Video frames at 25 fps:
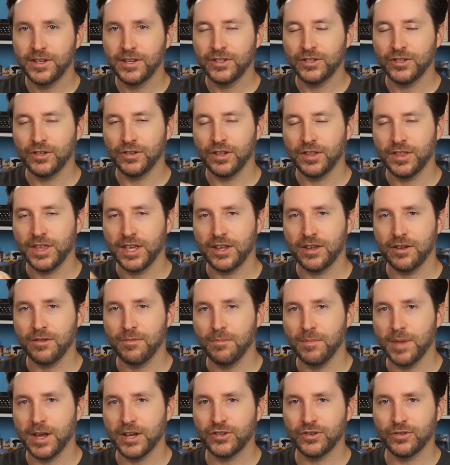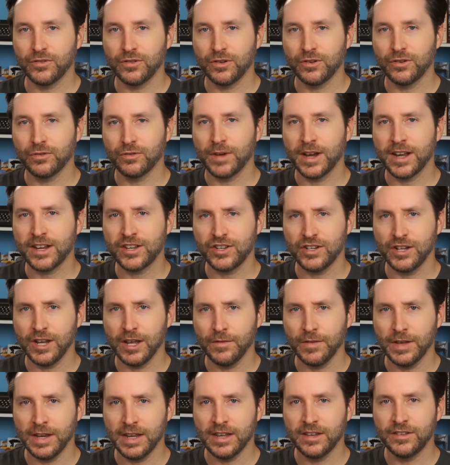so that they could measure the direction
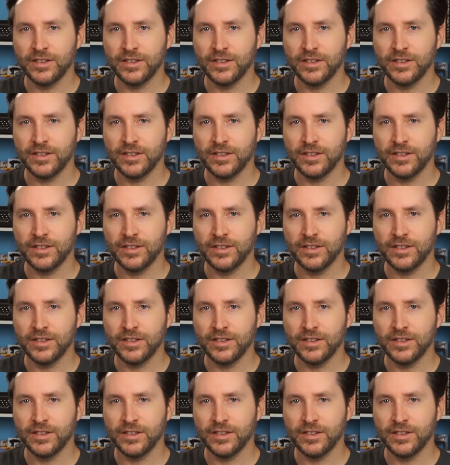of it.